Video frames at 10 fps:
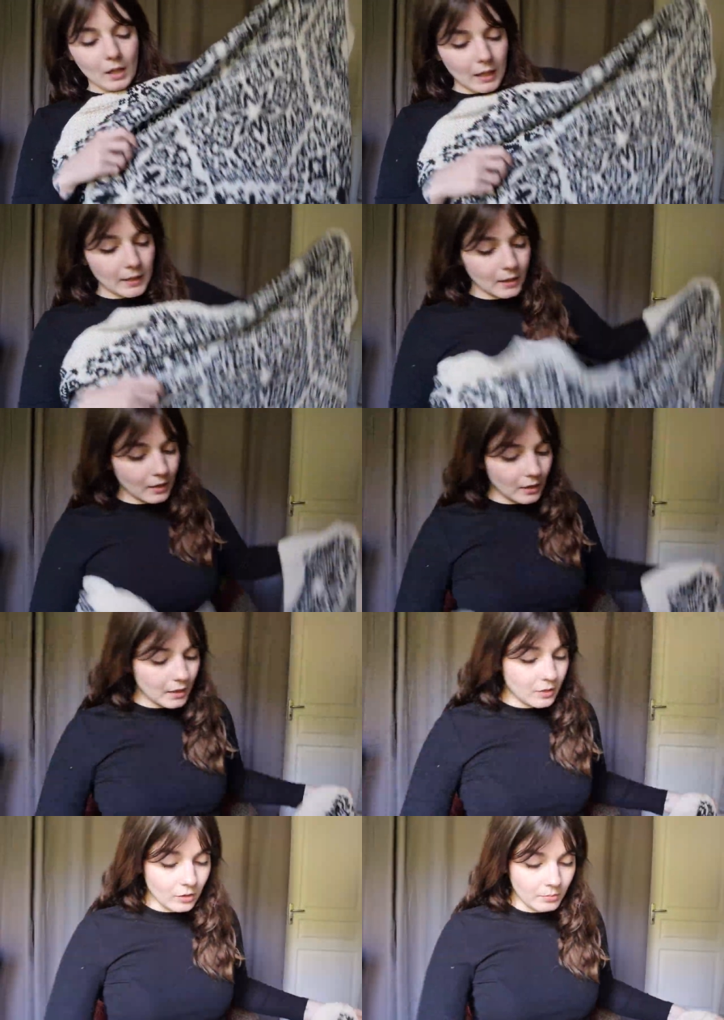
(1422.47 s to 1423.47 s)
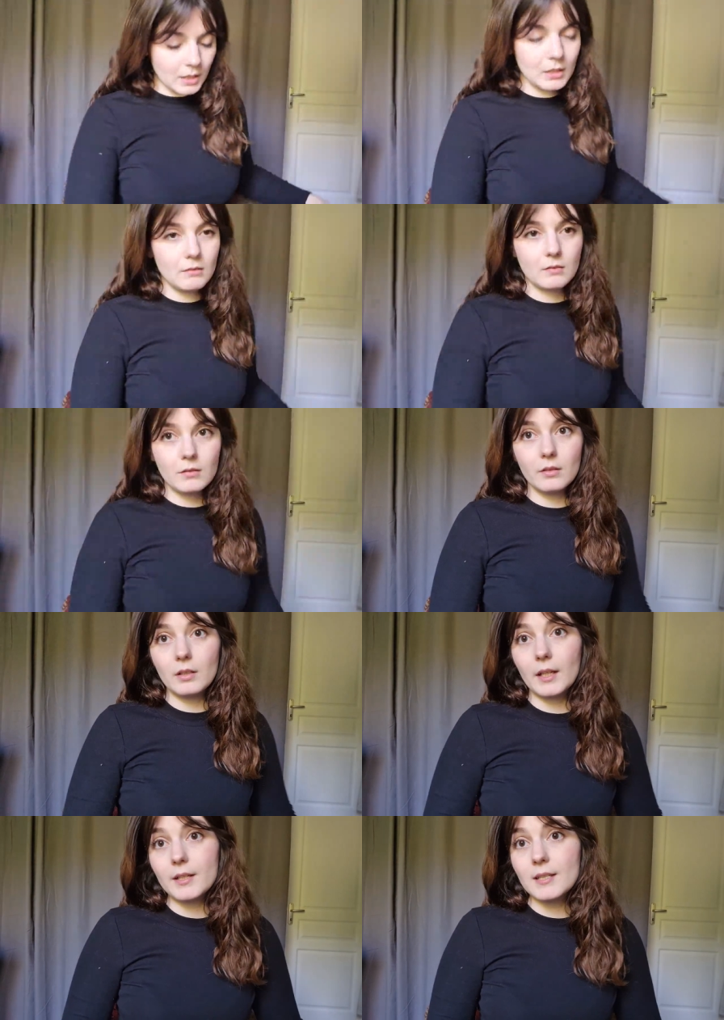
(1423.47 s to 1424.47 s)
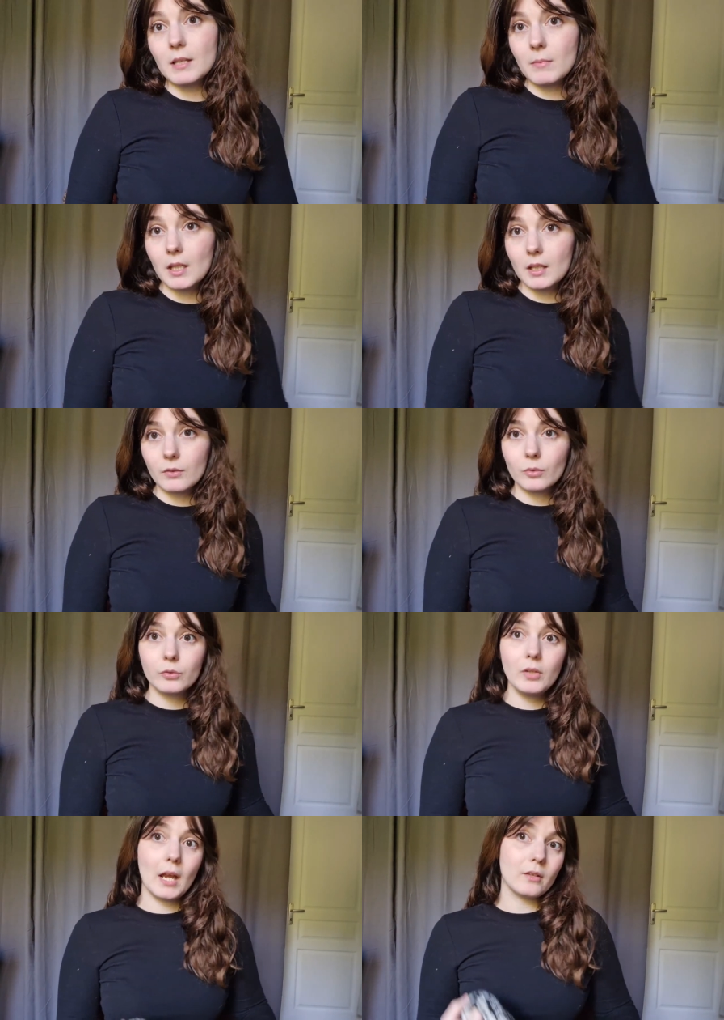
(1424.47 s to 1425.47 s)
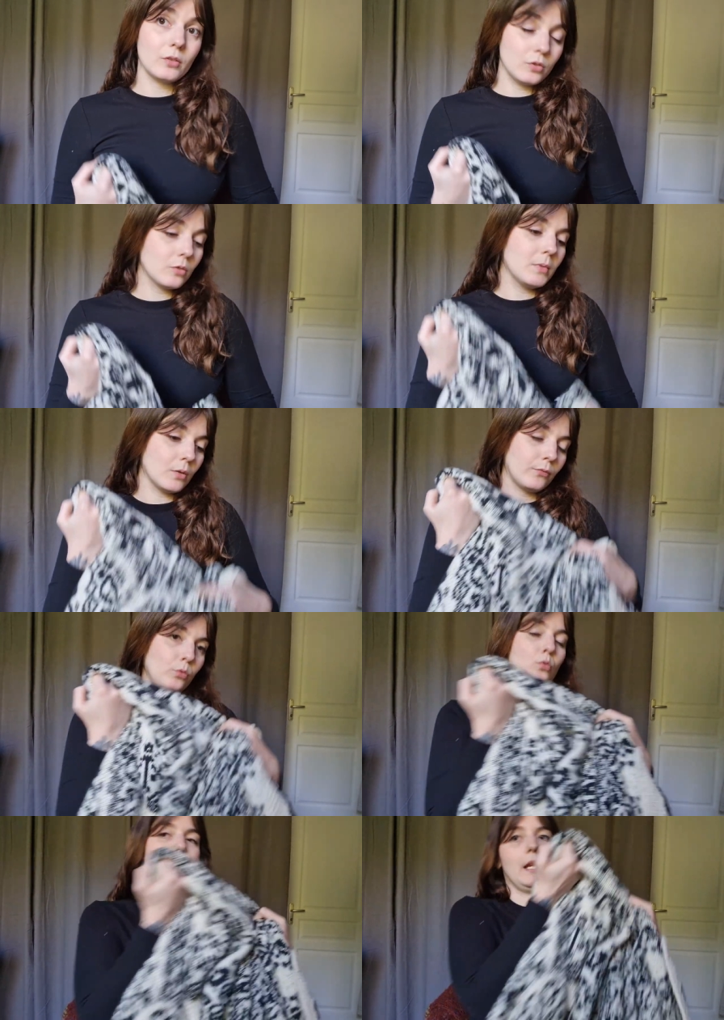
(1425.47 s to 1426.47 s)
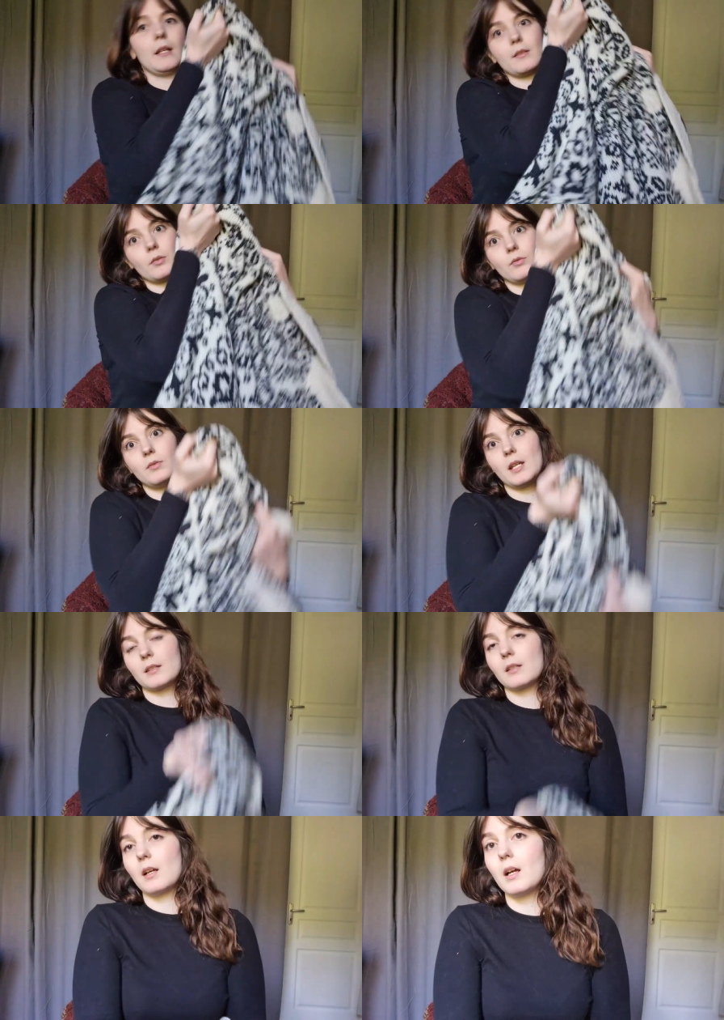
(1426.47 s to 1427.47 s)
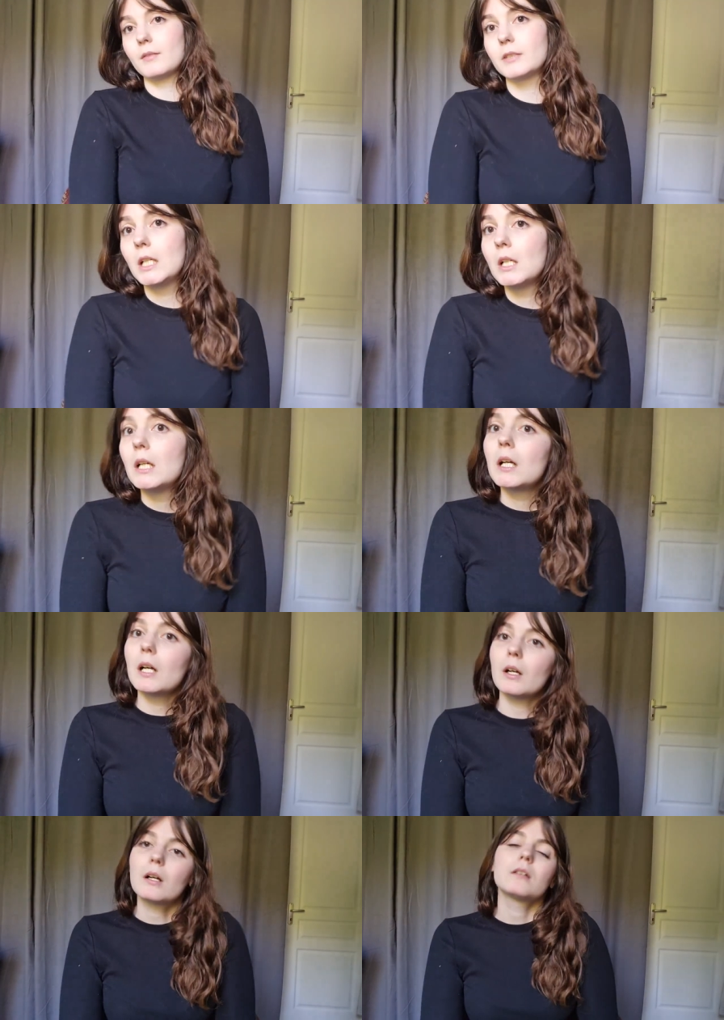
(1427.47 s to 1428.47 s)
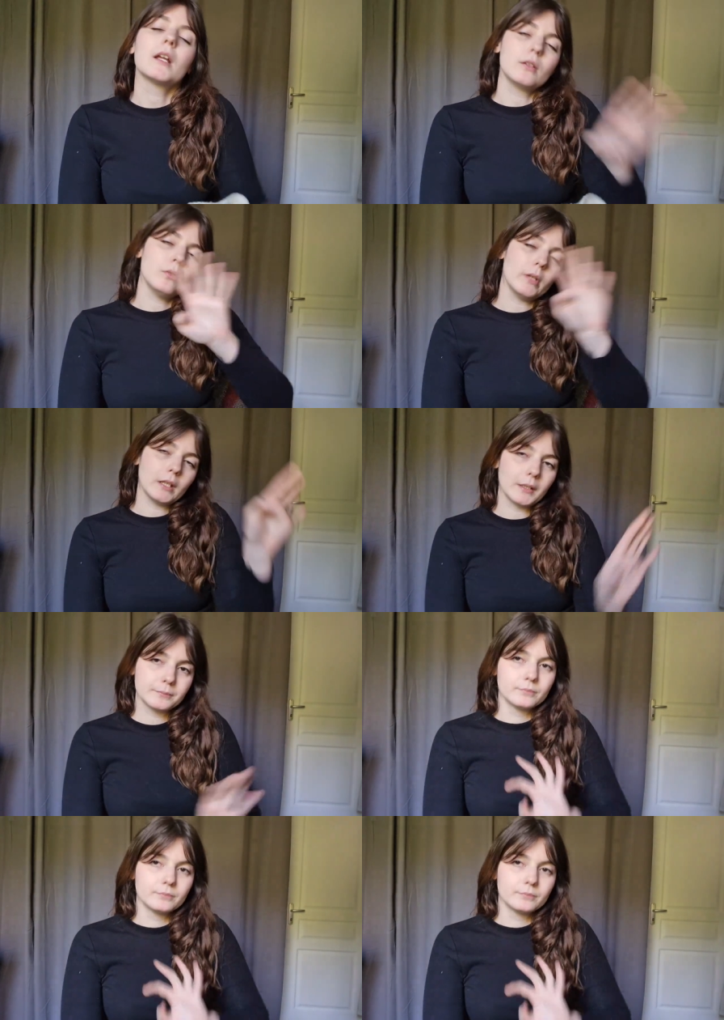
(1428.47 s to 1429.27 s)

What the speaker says: And it took me, like seaming it all together, it took me a full weekend, so 2 days and a half, like doing it